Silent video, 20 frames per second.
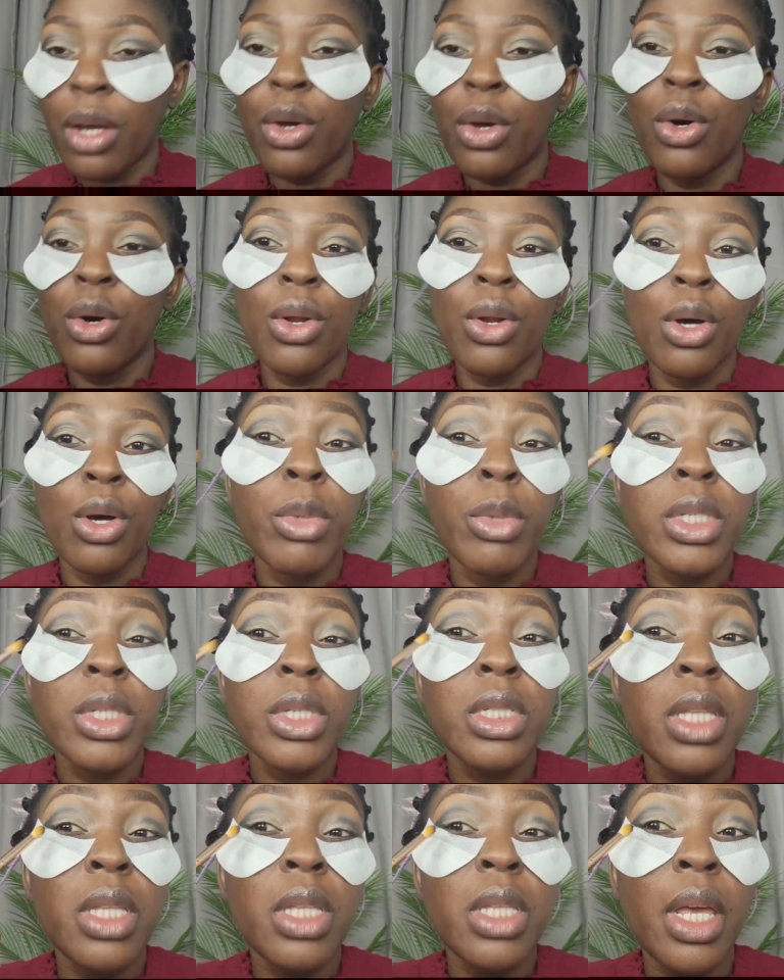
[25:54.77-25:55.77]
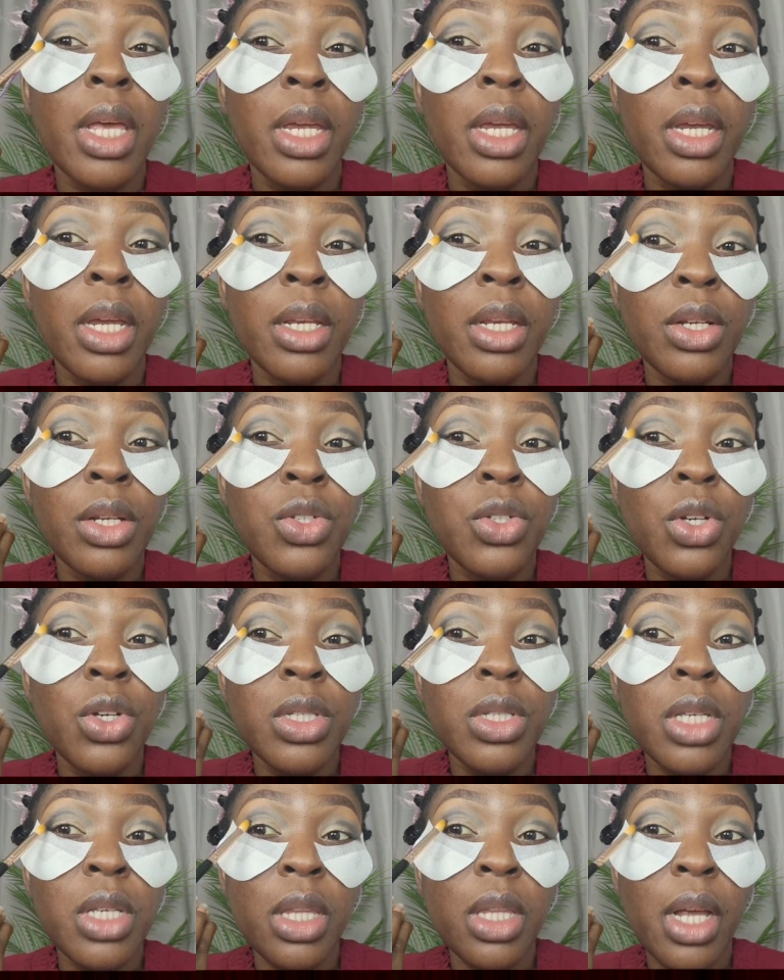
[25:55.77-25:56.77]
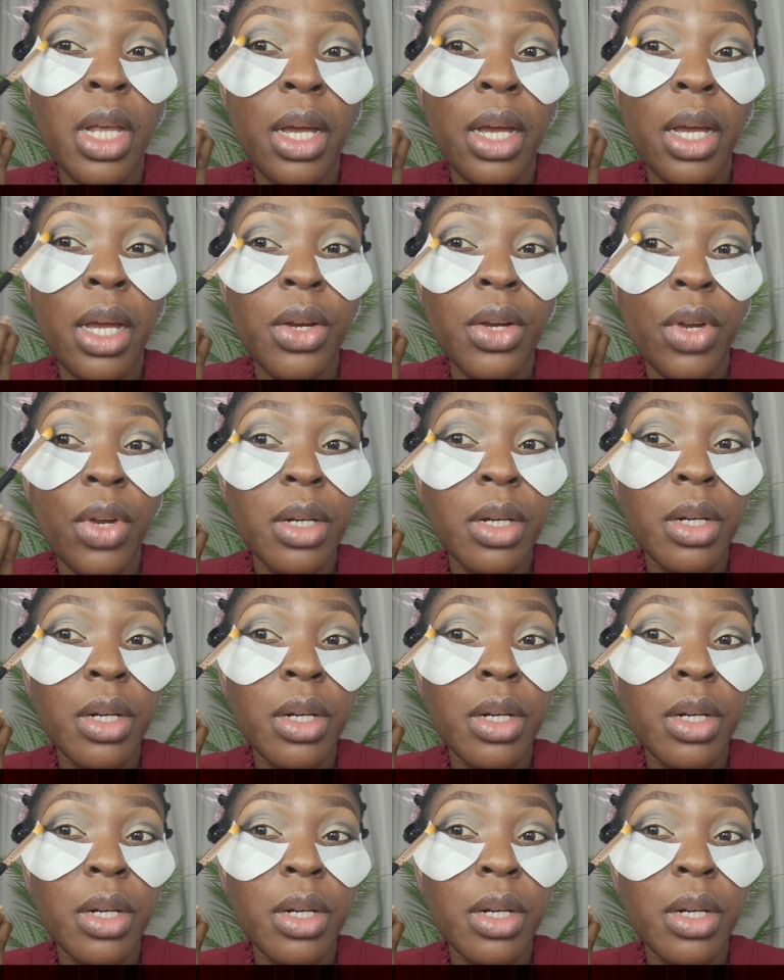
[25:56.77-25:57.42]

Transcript: color, but staying just in that area,